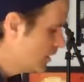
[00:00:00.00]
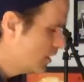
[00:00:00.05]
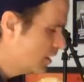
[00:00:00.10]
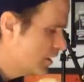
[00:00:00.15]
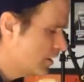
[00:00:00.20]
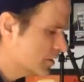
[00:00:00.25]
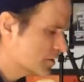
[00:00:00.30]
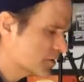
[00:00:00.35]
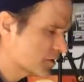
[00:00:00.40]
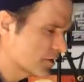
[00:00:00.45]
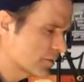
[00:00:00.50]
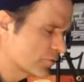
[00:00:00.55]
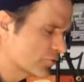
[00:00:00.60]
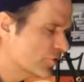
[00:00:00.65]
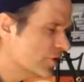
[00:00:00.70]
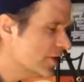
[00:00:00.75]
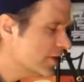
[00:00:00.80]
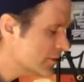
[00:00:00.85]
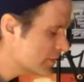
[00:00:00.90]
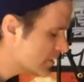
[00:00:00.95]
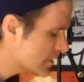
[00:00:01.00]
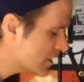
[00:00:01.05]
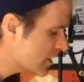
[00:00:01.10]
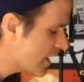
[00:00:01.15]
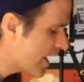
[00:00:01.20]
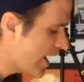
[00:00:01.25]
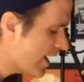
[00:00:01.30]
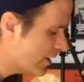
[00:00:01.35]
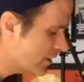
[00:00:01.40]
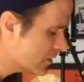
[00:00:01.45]
Yes, I'm reading
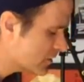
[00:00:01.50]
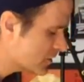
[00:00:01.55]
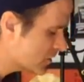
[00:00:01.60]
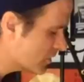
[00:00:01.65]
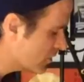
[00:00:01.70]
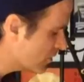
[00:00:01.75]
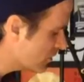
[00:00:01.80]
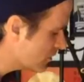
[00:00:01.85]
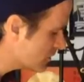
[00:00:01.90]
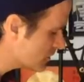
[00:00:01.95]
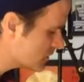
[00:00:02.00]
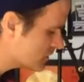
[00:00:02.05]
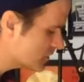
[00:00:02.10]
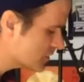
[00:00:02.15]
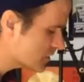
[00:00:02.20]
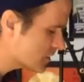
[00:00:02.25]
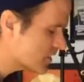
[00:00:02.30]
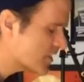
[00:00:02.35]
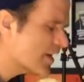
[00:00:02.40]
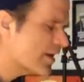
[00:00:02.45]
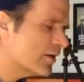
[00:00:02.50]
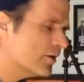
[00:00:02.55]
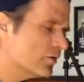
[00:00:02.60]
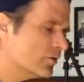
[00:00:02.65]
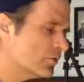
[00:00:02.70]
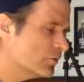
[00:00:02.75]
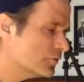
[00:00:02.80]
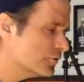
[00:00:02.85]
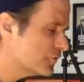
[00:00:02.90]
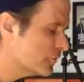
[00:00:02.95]
that Tulsa
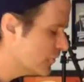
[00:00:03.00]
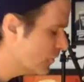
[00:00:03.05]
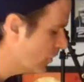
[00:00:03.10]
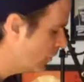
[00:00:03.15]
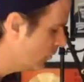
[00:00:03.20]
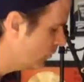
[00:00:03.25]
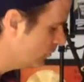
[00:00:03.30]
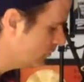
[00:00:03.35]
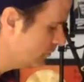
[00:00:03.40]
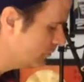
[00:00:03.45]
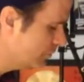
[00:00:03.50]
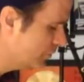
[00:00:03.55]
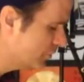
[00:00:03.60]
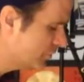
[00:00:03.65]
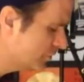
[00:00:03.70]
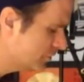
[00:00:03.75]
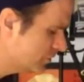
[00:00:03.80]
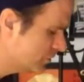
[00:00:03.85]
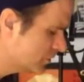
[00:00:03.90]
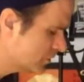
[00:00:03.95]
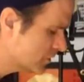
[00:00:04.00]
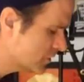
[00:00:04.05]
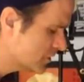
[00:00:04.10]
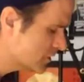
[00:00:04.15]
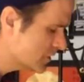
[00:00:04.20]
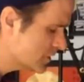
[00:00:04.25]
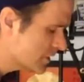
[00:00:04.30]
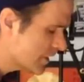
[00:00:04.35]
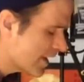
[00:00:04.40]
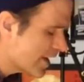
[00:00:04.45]
telephone book
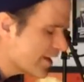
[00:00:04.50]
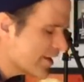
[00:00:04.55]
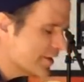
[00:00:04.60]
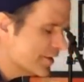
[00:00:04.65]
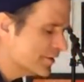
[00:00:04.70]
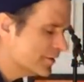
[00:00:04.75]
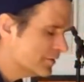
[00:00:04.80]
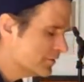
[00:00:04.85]
again.